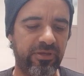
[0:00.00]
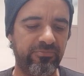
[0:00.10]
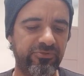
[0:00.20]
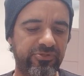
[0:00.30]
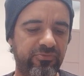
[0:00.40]

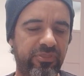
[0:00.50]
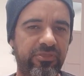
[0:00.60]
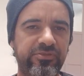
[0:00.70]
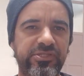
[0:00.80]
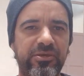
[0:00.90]
comes with
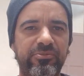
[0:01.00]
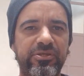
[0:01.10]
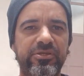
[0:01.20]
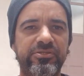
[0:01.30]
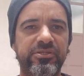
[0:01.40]
this camera
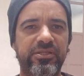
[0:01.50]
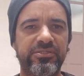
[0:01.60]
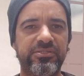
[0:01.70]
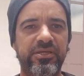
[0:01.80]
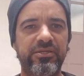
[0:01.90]
is,
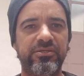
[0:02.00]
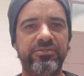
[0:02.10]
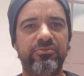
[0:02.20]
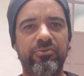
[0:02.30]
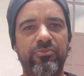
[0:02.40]
as I say,
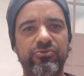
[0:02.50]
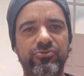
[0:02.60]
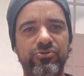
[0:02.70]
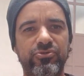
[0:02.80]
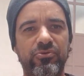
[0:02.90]
is the remote
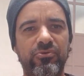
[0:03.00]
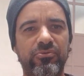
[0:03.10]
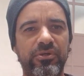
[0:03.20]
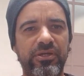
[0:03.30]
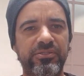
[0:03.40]
control.